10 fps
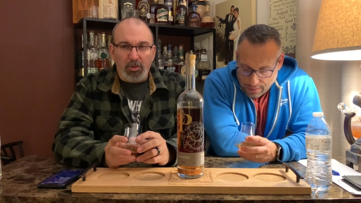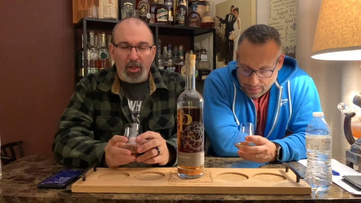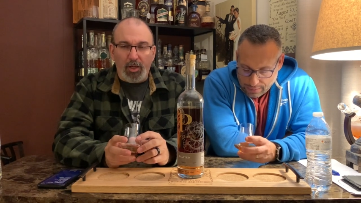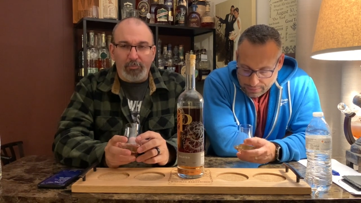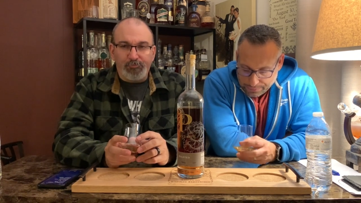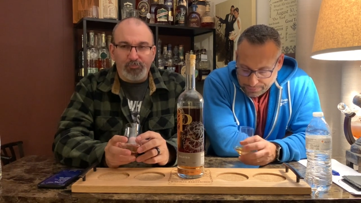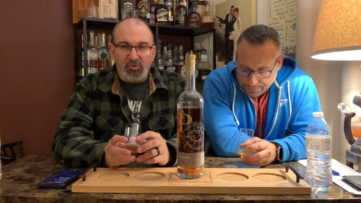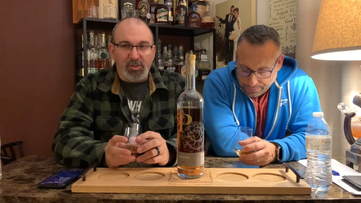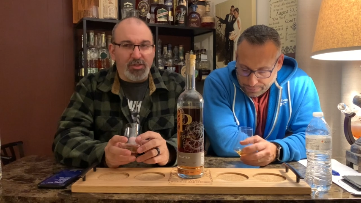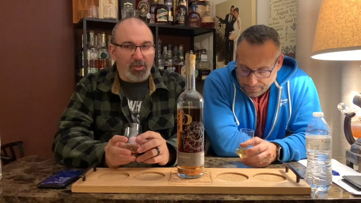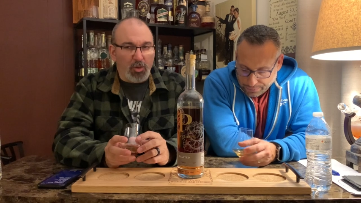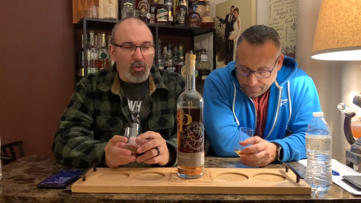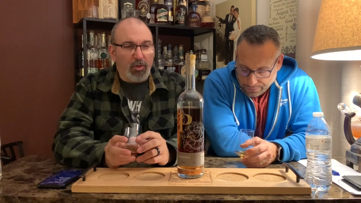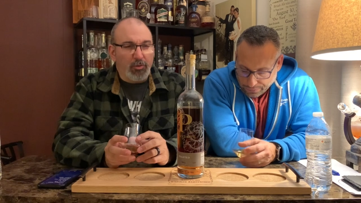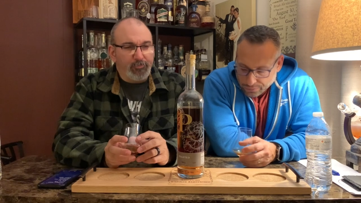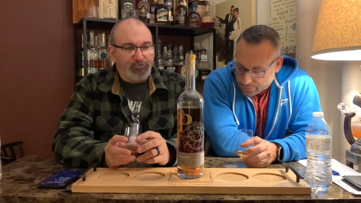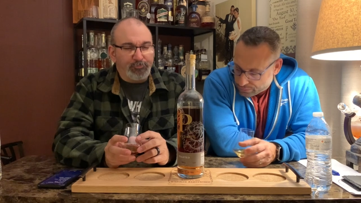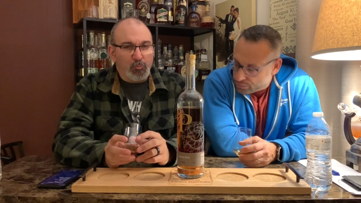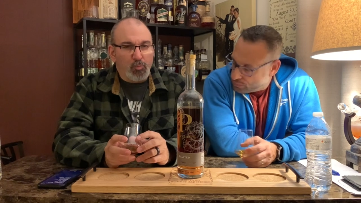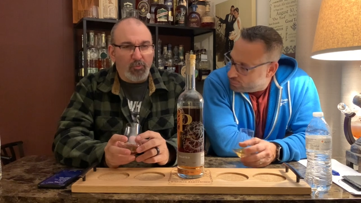Speaker 1: um, seasoned oak.
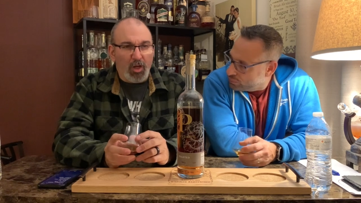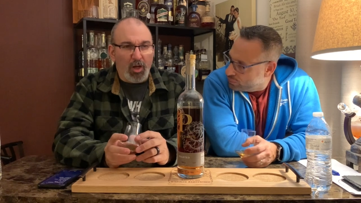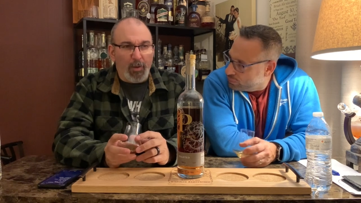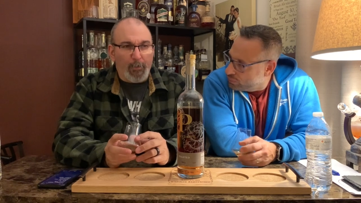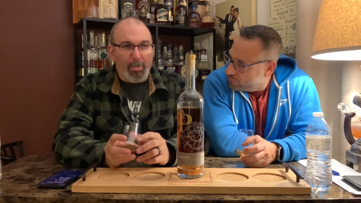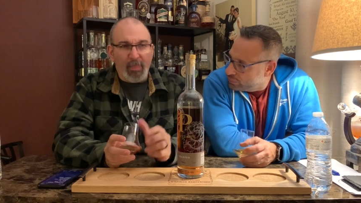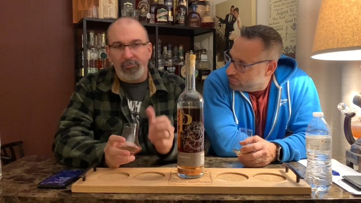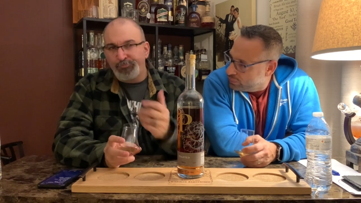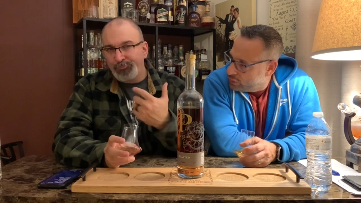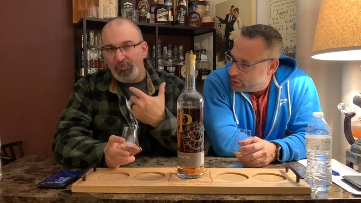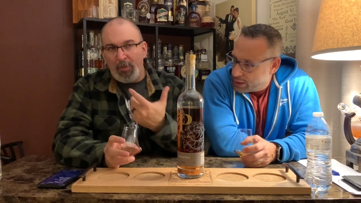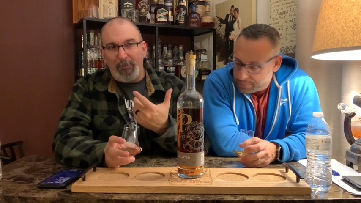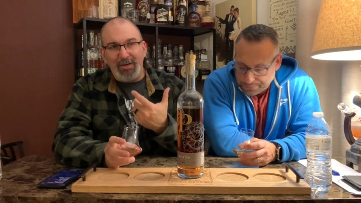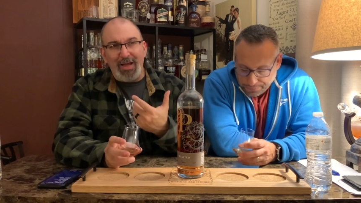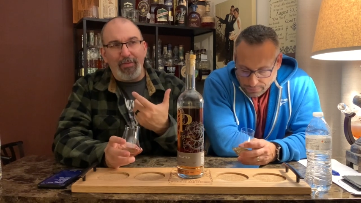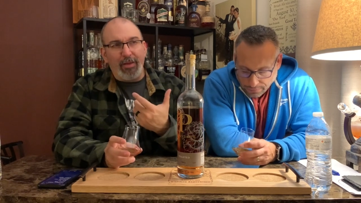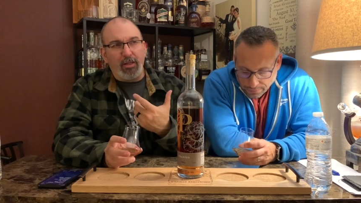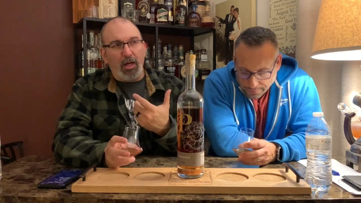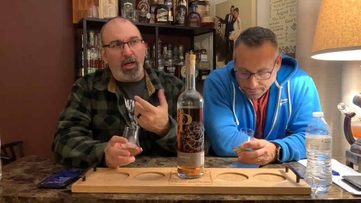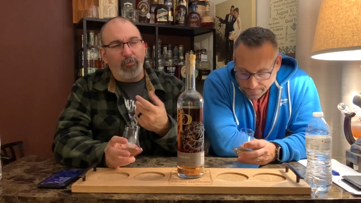Um, okay. But not like,
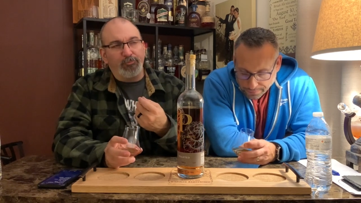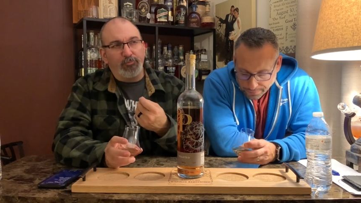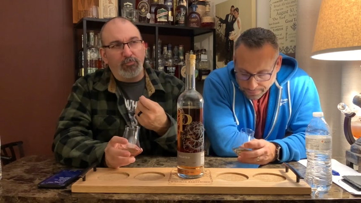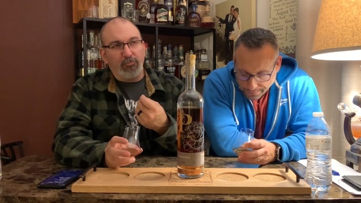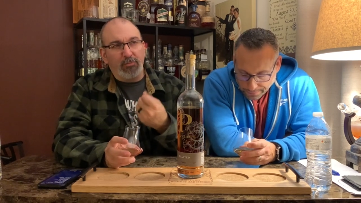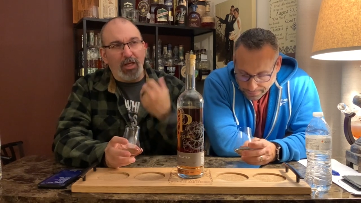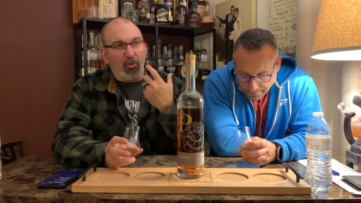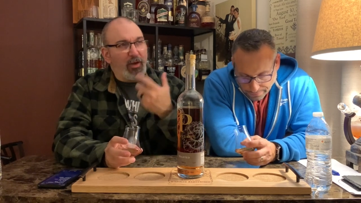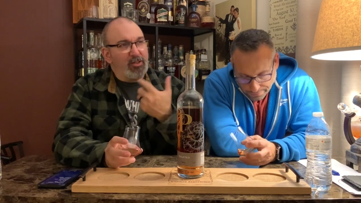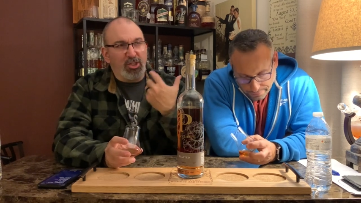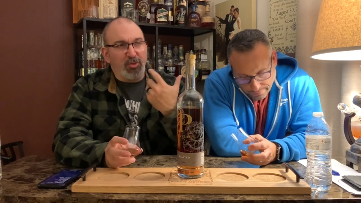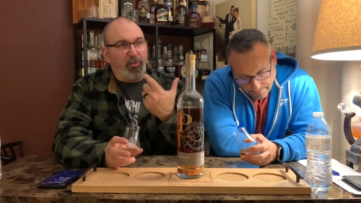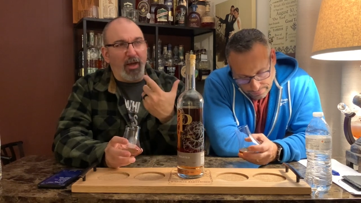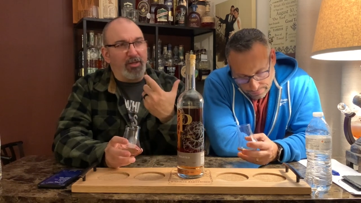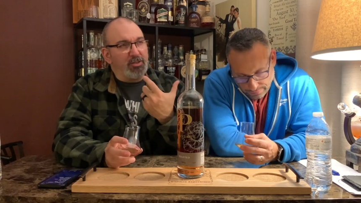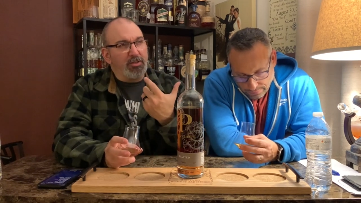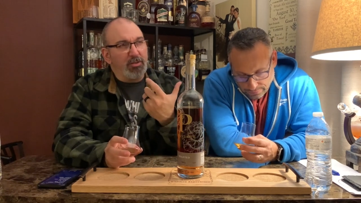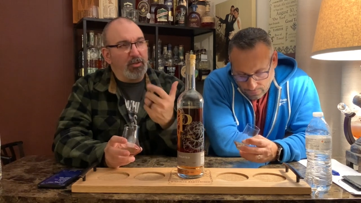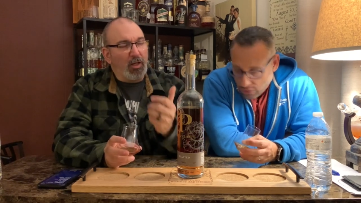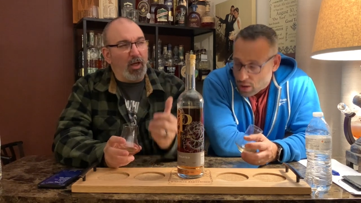um, not crazy spice.
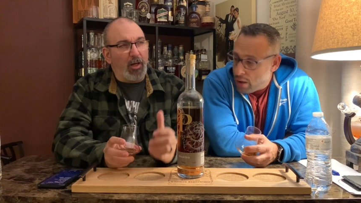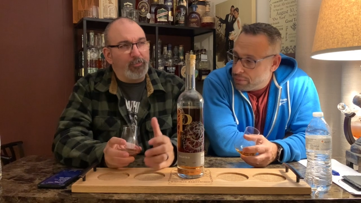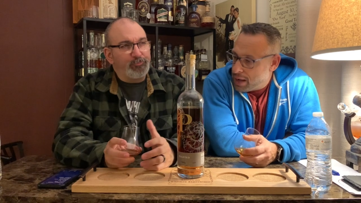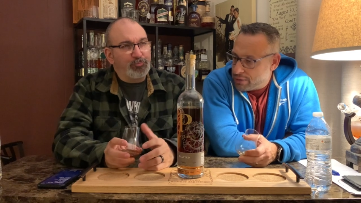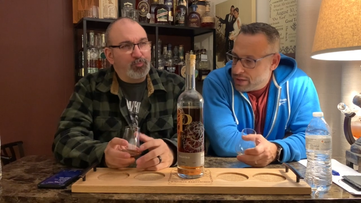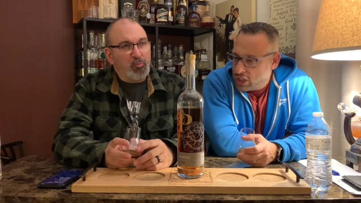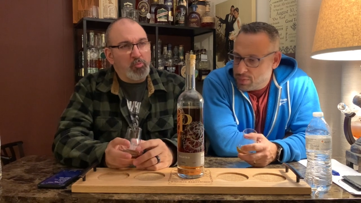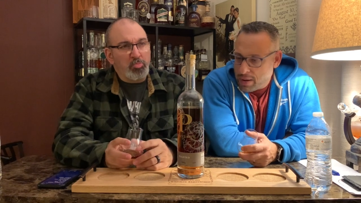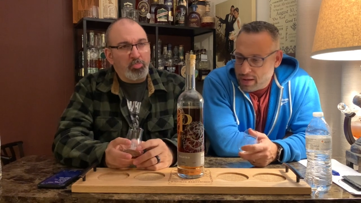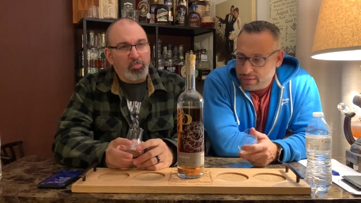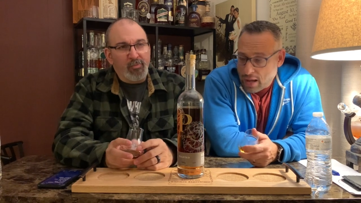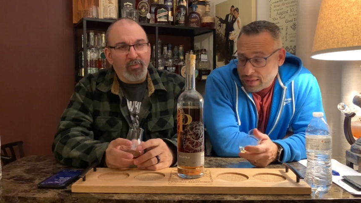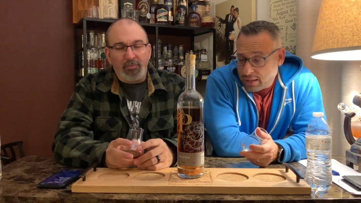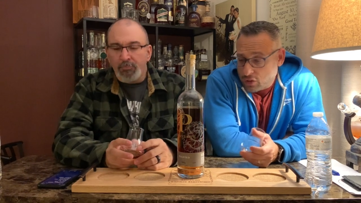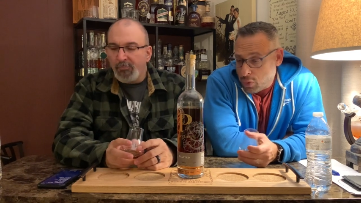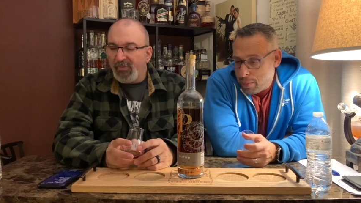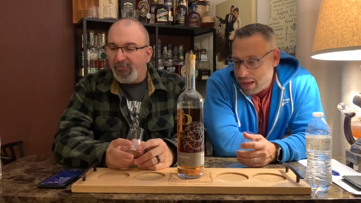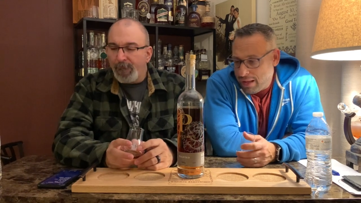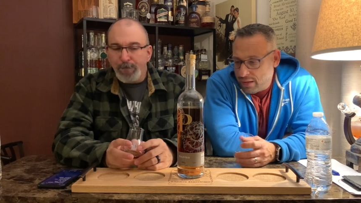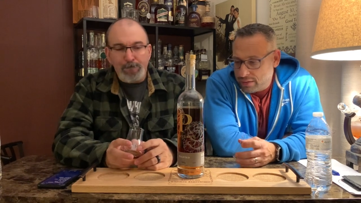
Speaker 2: No, not crazy spice. I think it's well
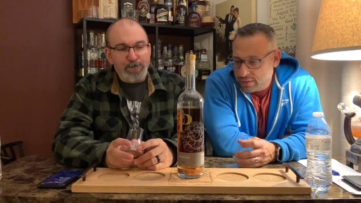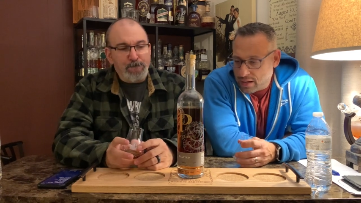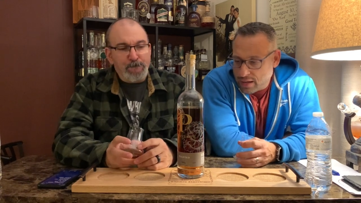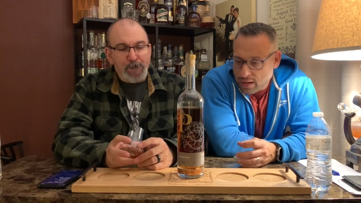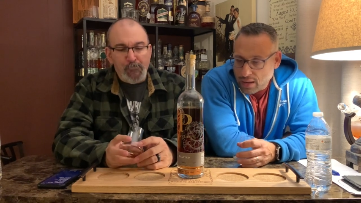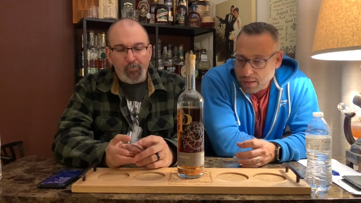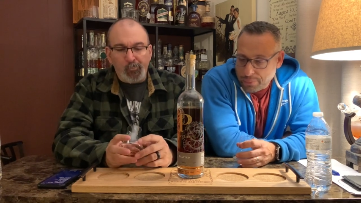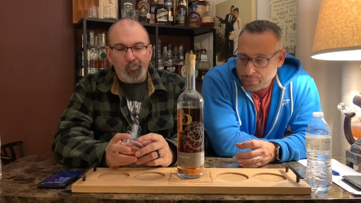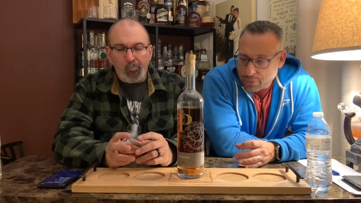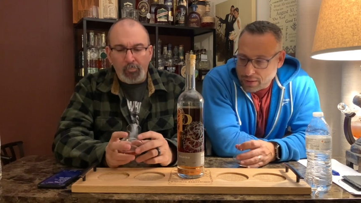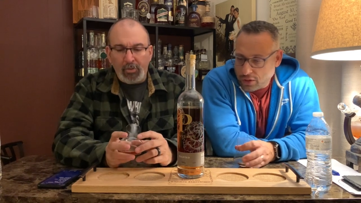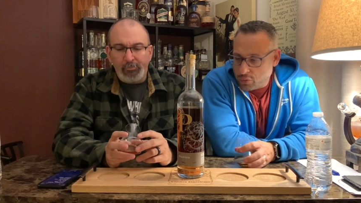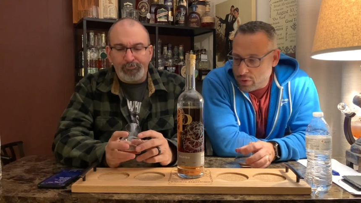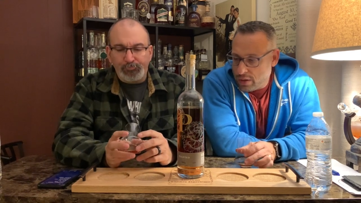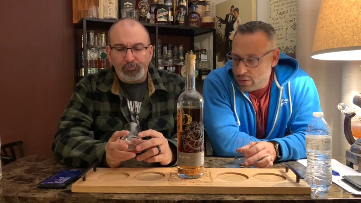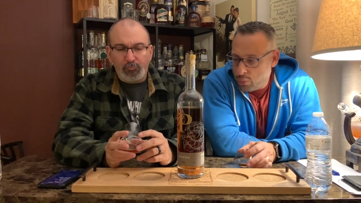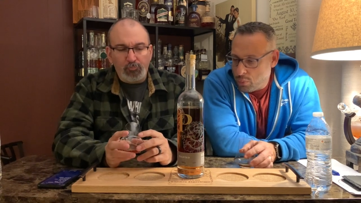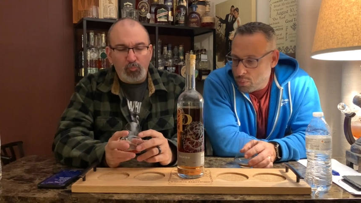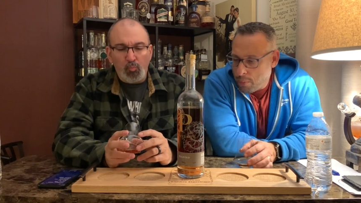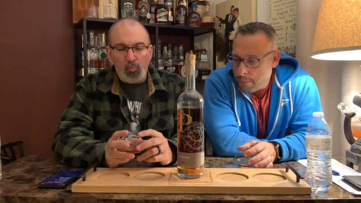balanced. Um, I think it's one of the
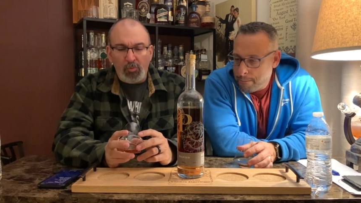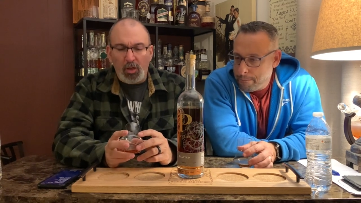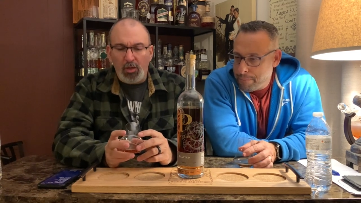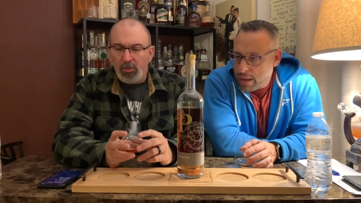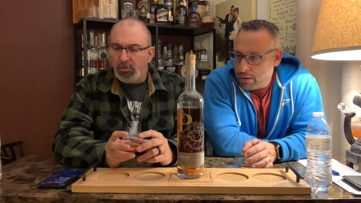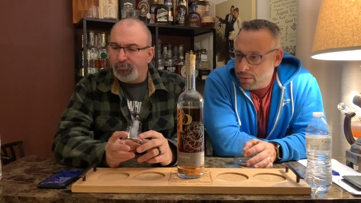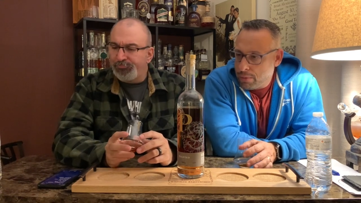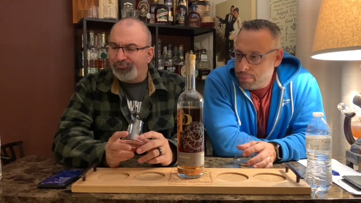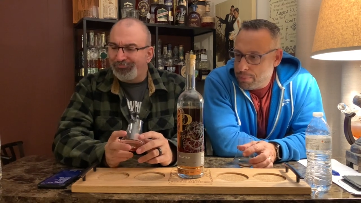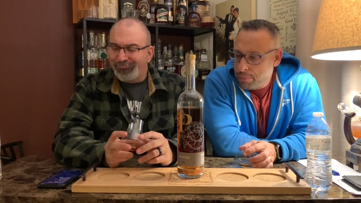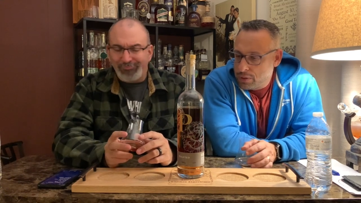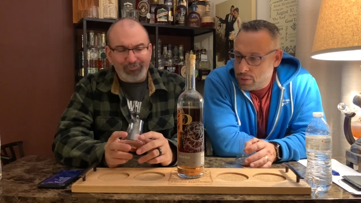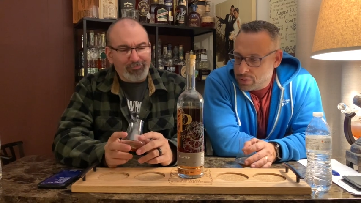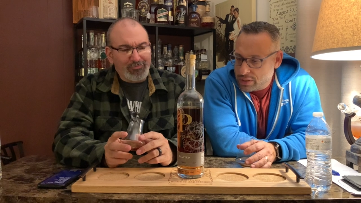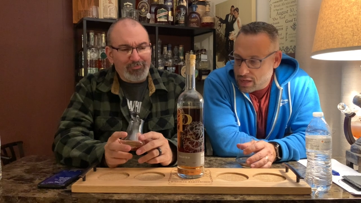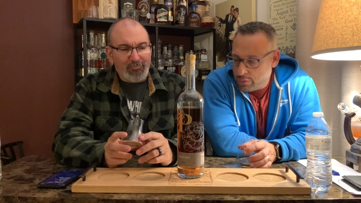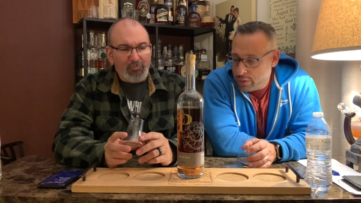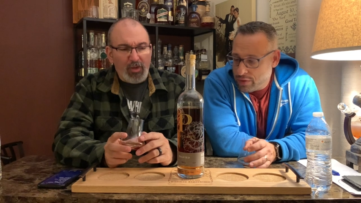better toasts that we've